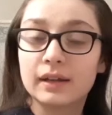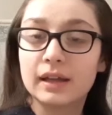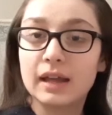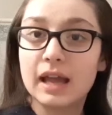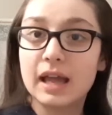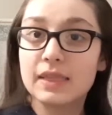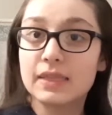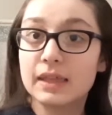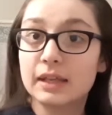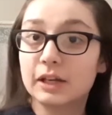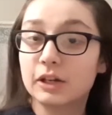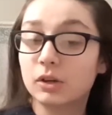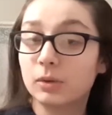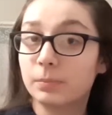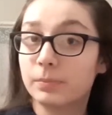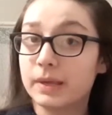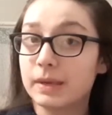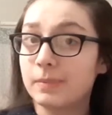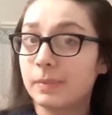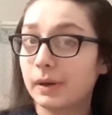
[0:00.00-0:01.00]
And then it'll
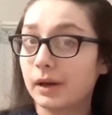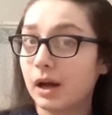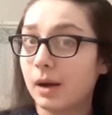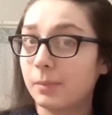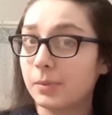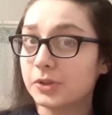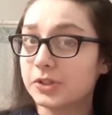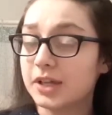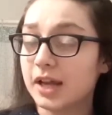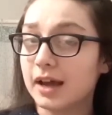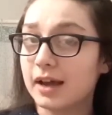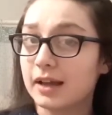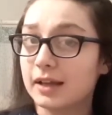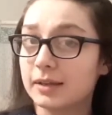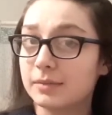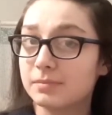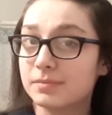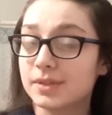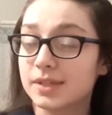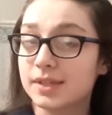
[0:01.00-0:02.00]
beep a couple
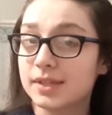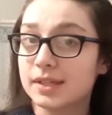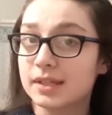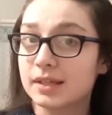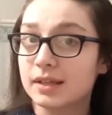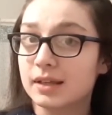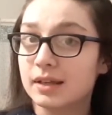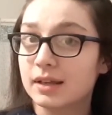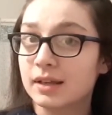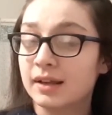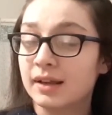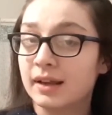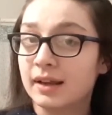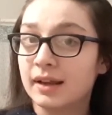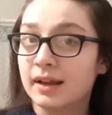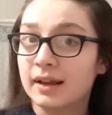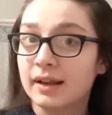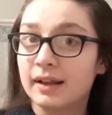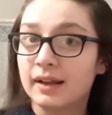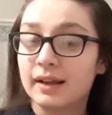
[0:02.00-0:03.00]
times.
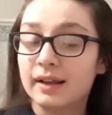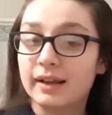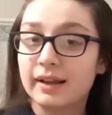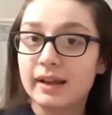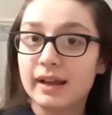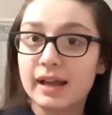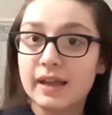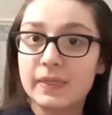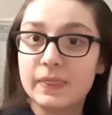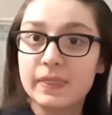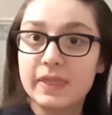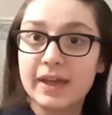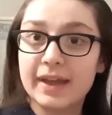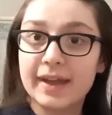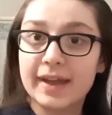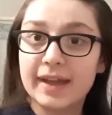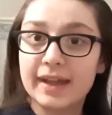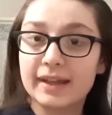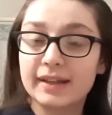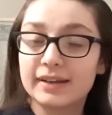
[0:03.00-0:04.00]
And
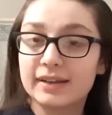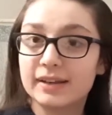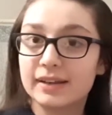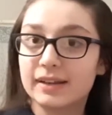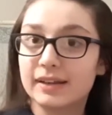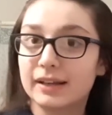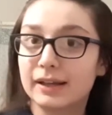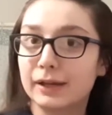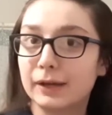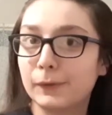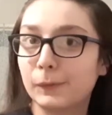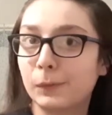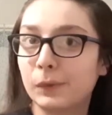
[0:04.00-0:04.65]
then it